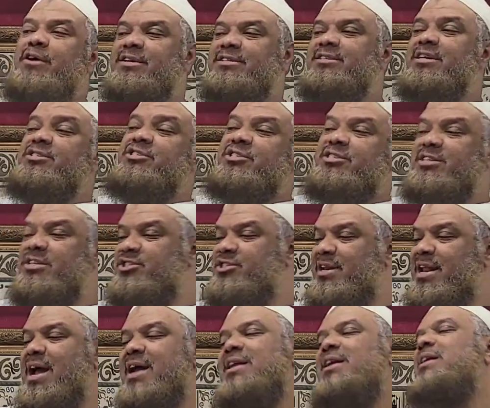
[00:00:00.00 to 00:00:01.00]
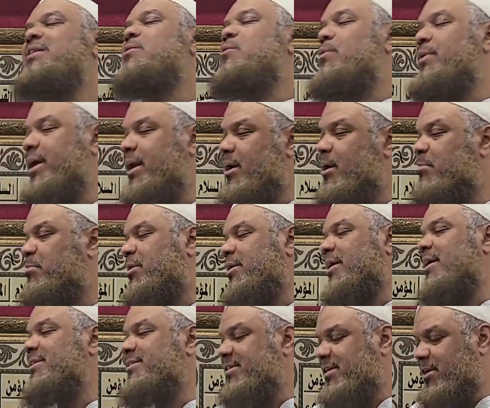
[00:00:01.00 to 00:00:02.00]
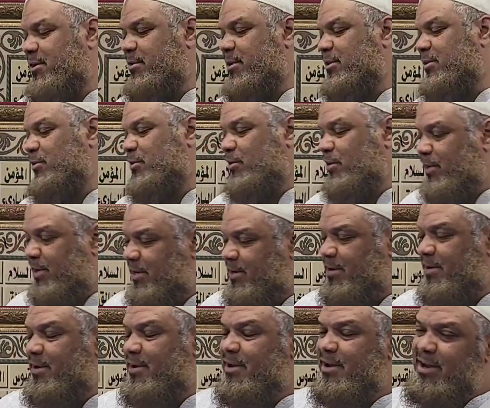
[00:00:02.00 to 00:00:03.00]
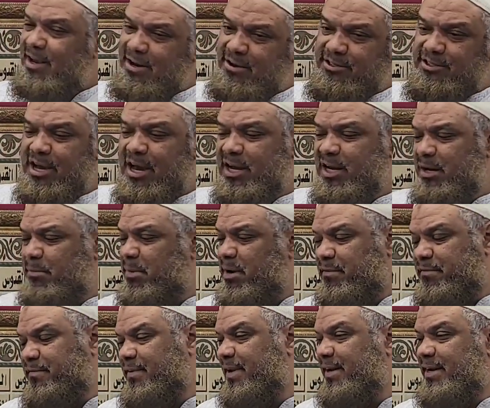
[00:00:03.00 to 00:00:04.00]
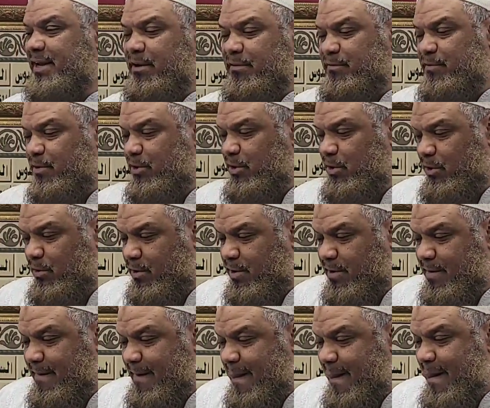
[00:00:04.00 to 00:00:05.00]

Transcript: in such and such a land, he don't care about us here in the hood. And they're talking about Philadelphia and New York.